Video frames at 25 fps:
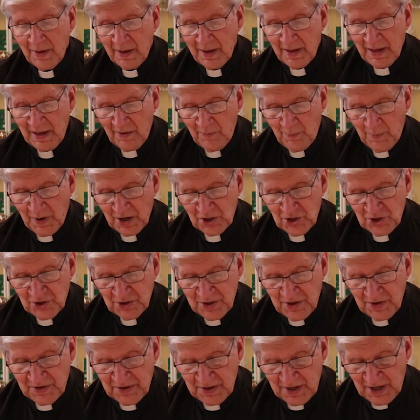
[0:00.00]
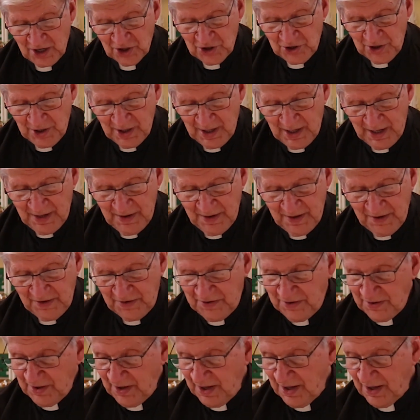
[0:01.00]
have much discussion on
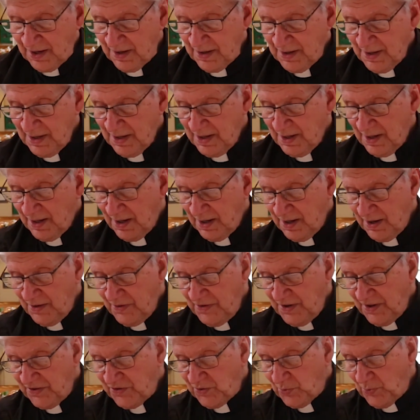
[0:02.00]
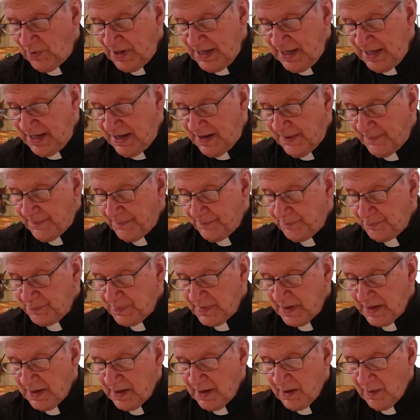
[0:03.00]
this this week,
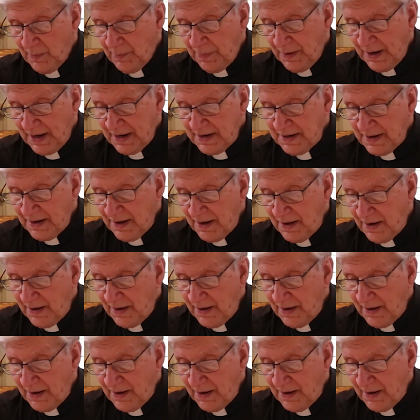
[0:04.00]
but